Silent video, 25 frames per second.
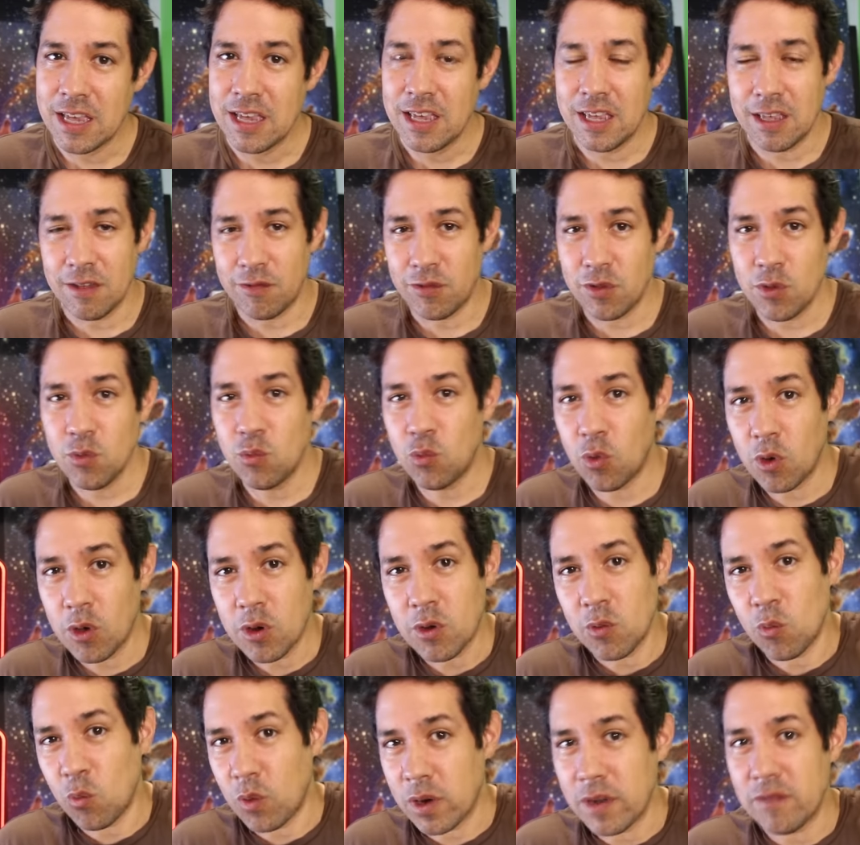If you
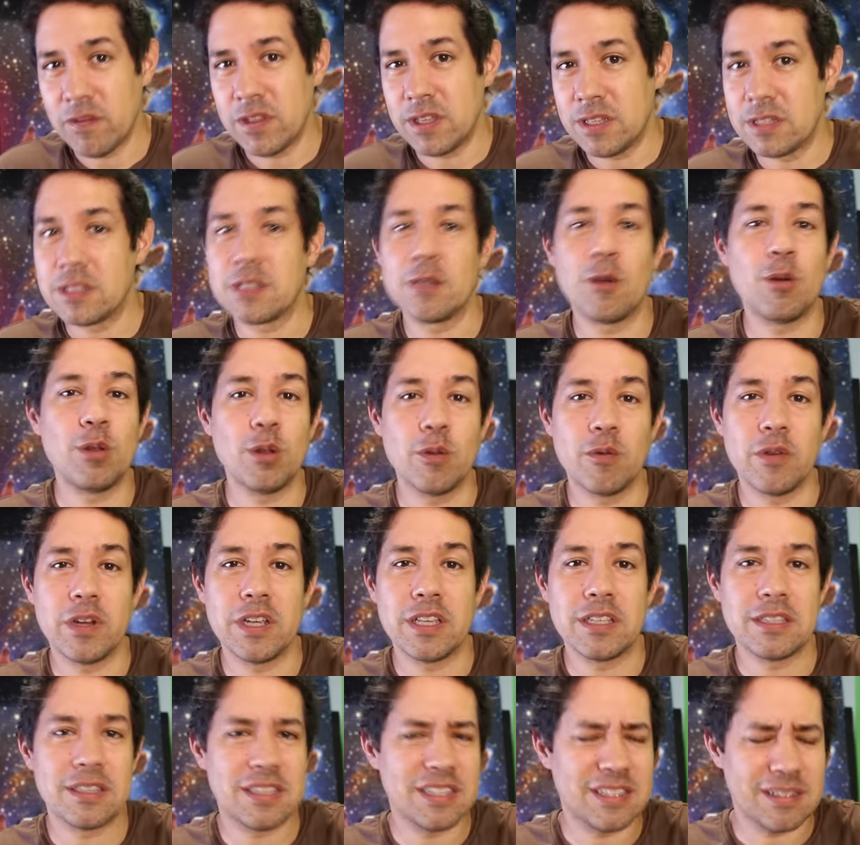want one of these solar
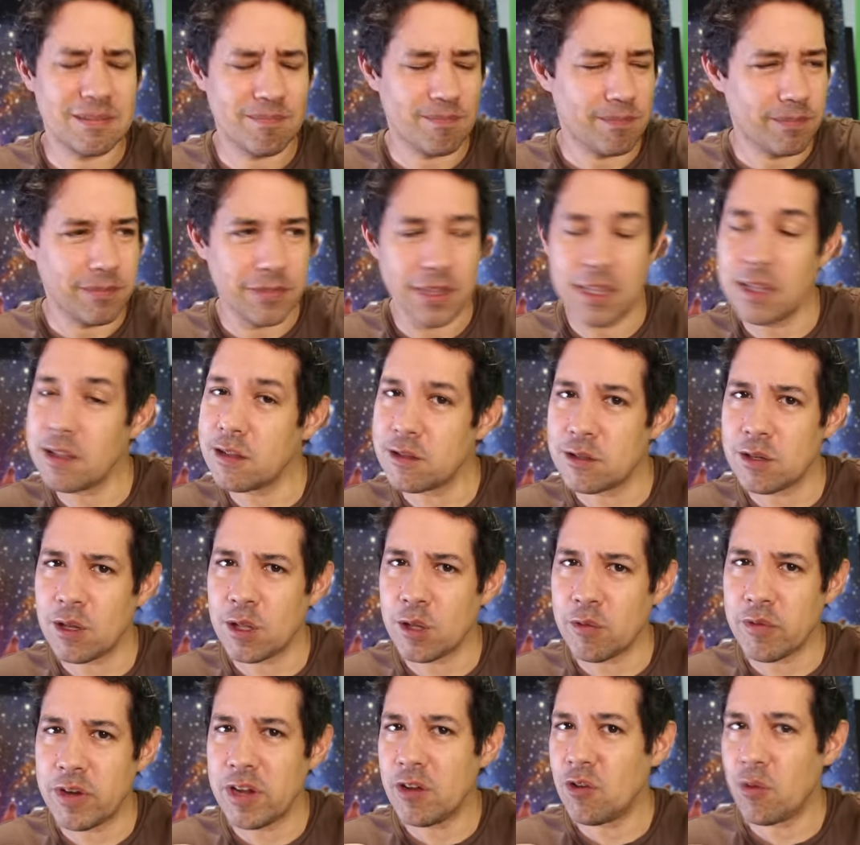rigs, this little solar
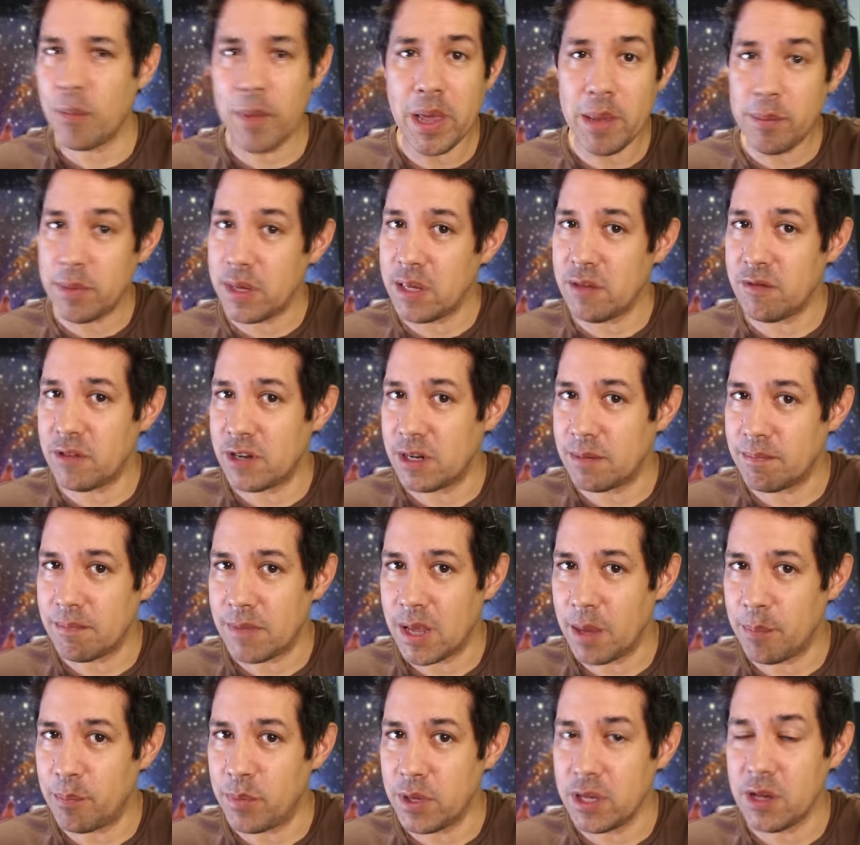rig, or maybe even
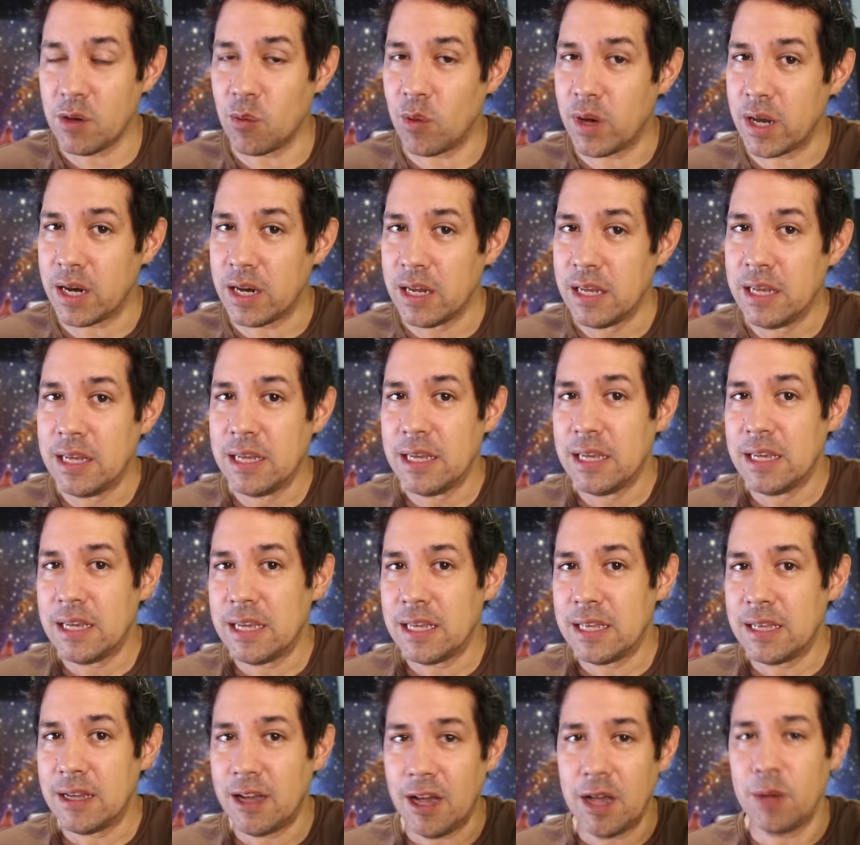a bigger one,
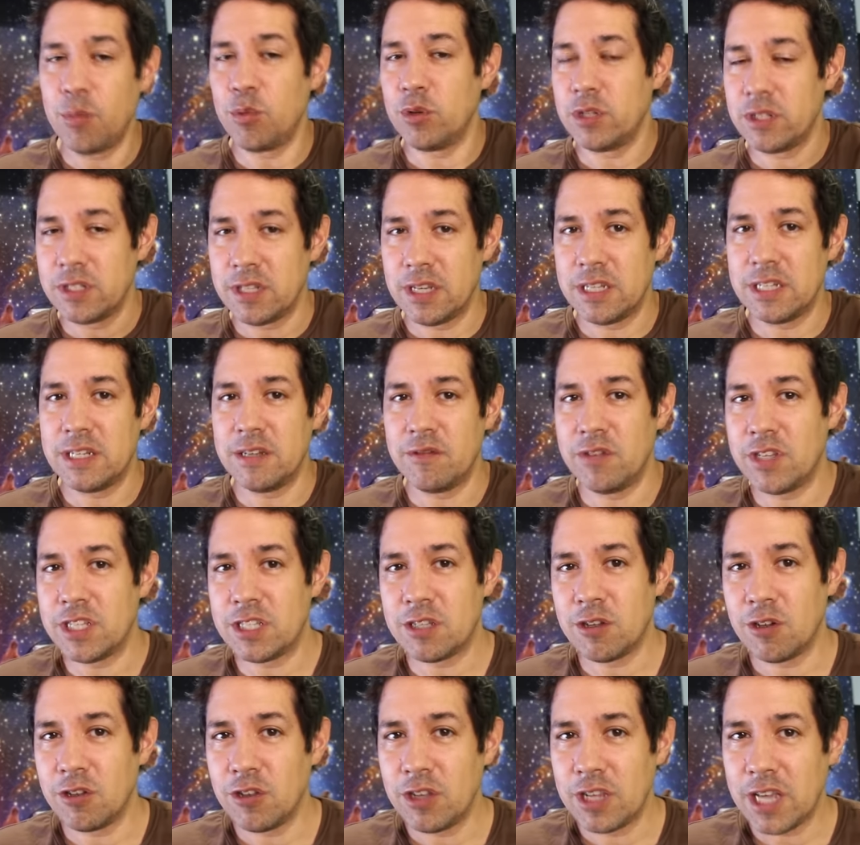High Point Scientific's
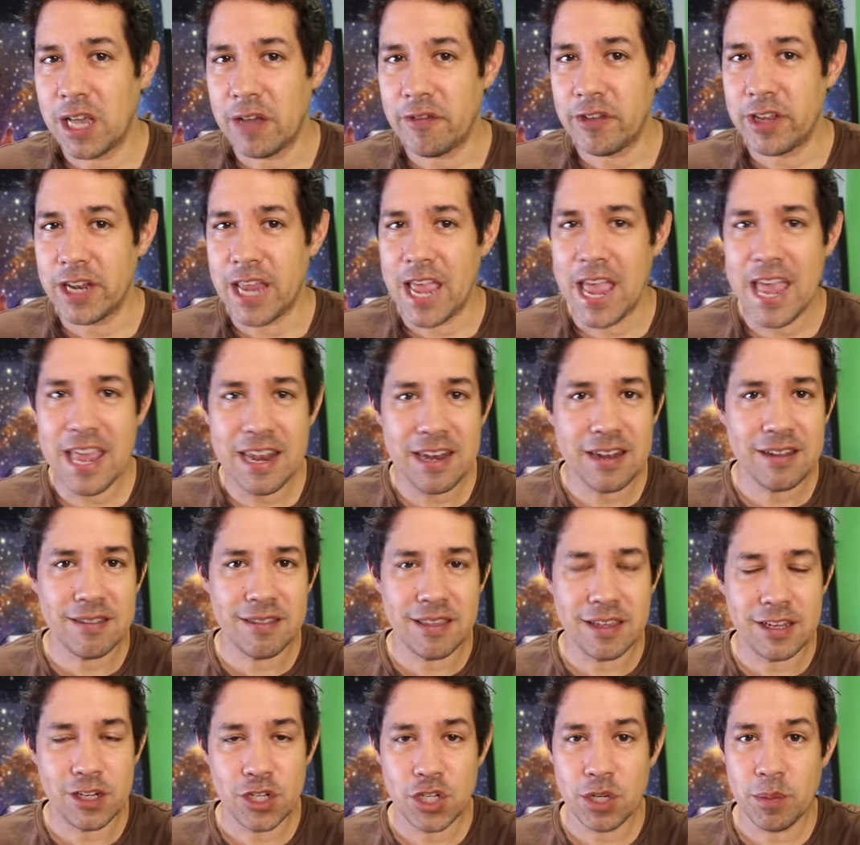got you covered, and
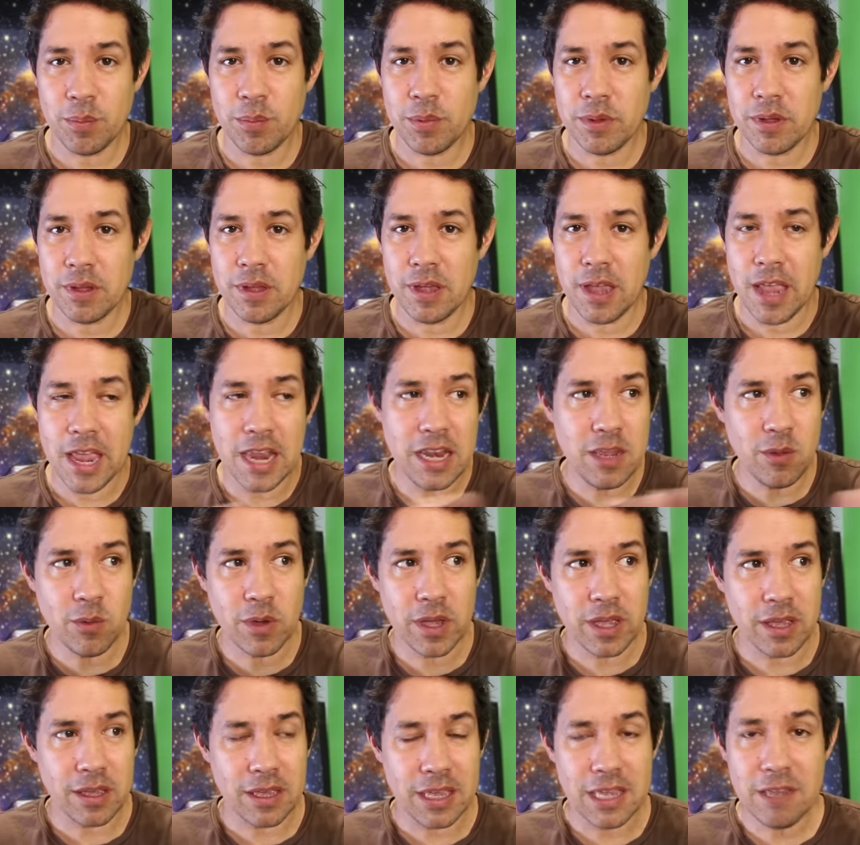they ship
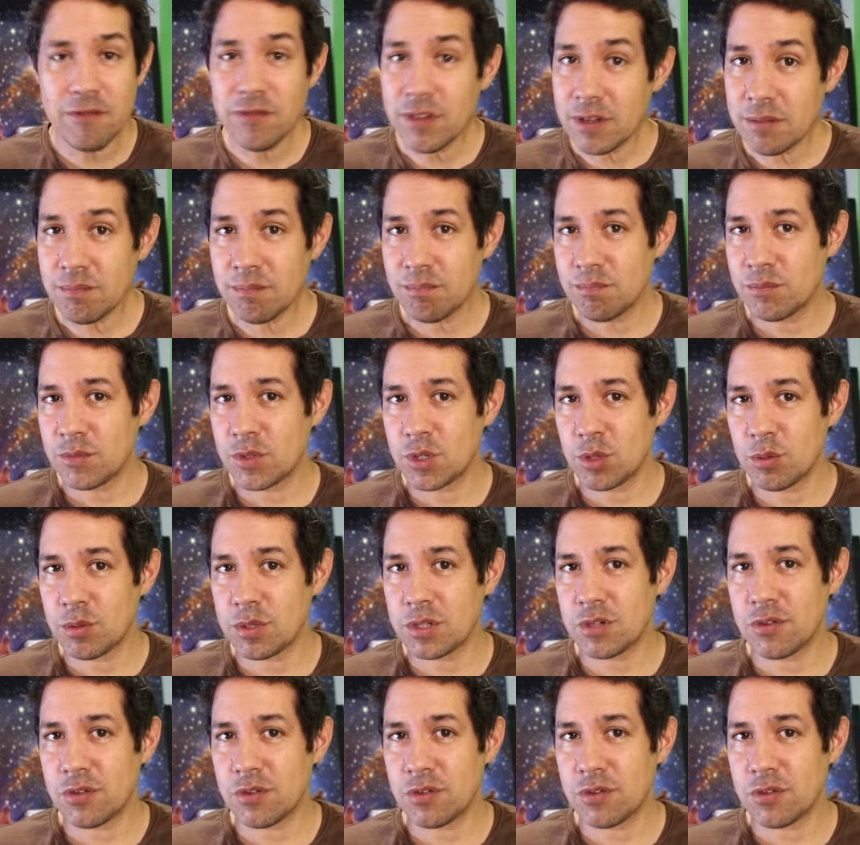anywhere, even to